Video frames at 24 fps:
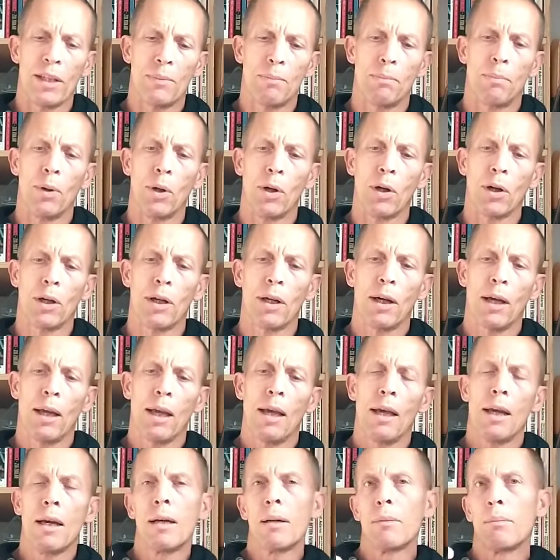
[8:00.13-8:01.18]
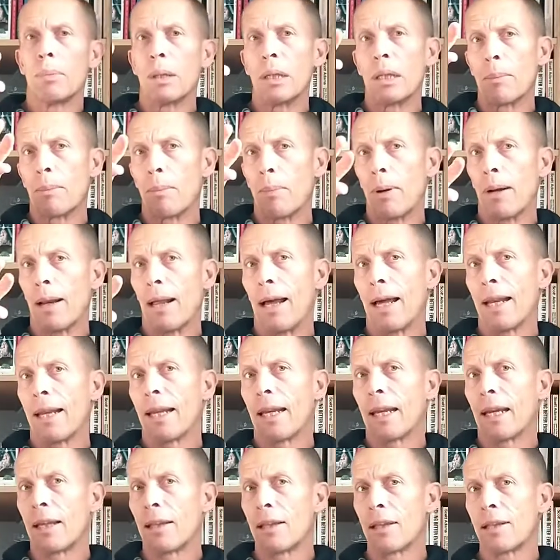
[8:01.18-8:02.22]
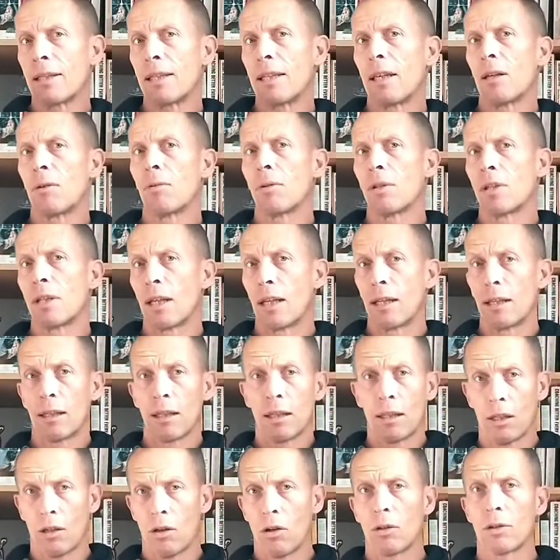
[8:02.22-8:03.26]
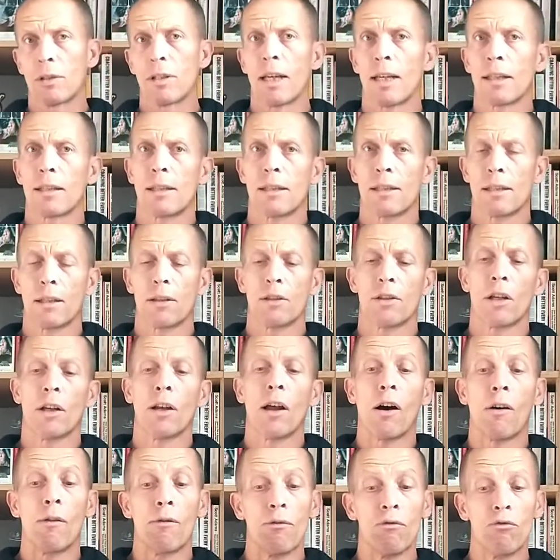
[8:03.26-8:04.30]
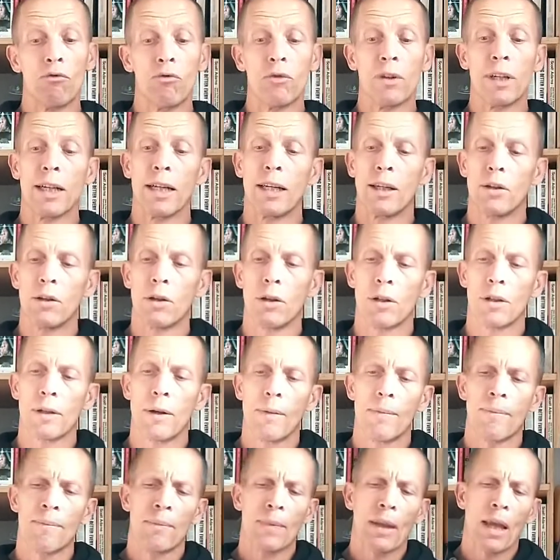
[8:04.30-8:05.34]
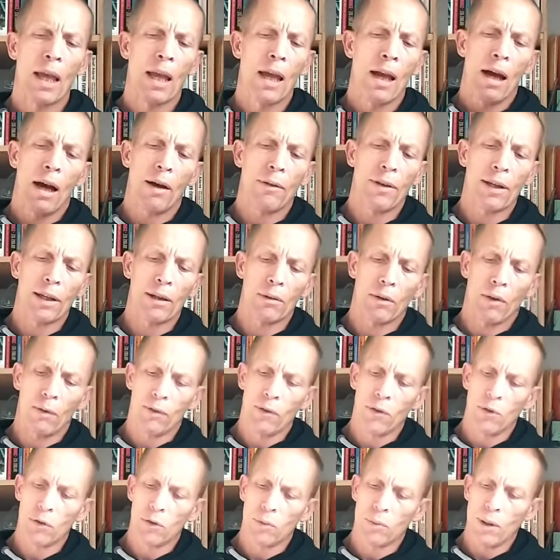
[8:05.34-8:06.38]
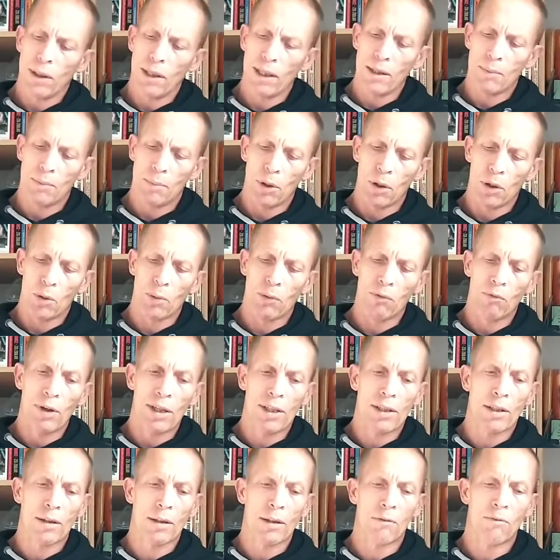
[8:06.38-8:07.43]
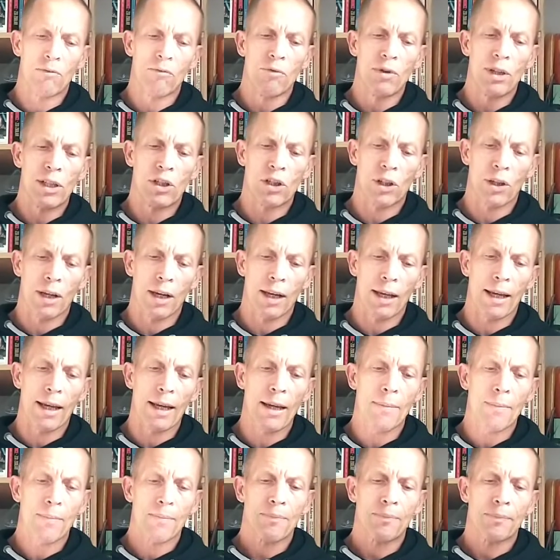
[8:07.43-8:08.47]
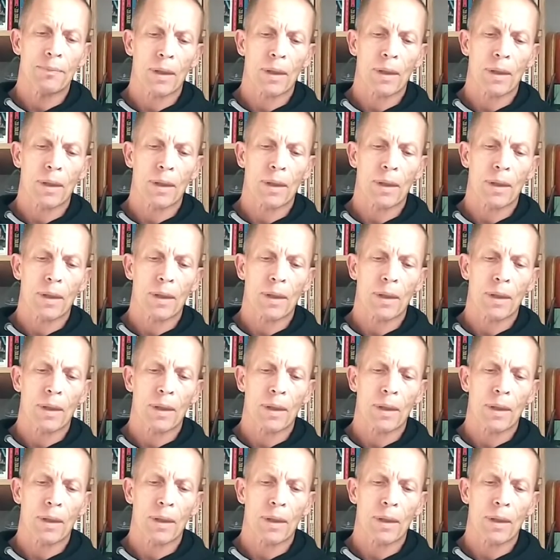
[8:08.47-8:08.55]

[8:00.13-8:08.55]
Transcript: this book, but the planning and the sequencing and the context, as I said, are really good. I think, of course, when these books were written originally,